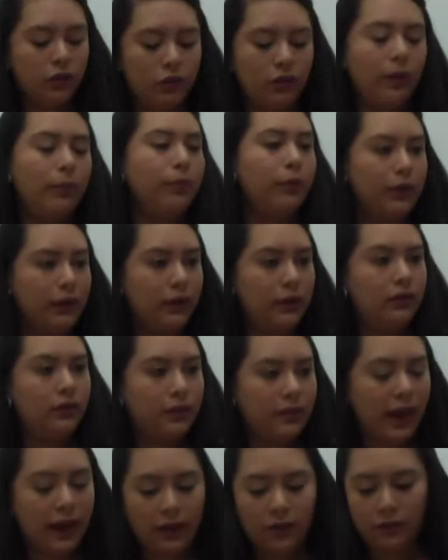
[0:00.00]
so I'm pretty
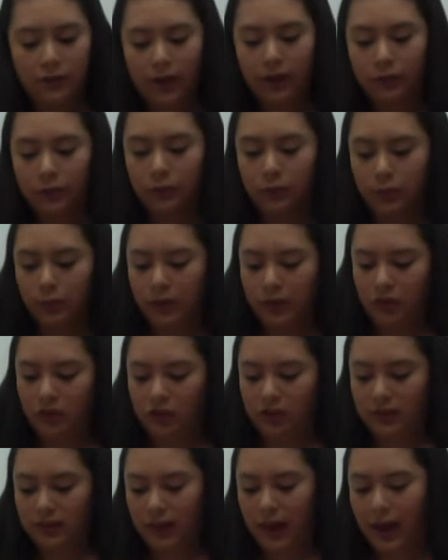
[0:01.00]
satisfied with where
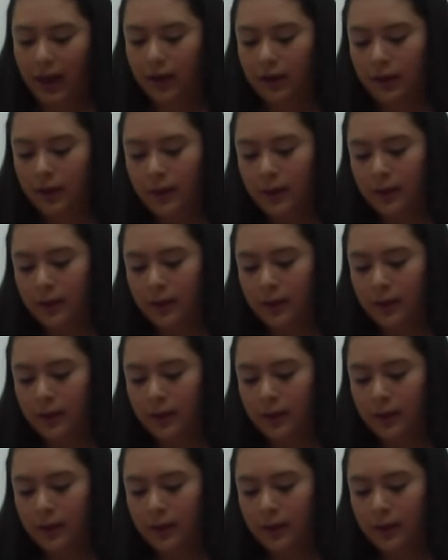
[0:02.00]
she's at.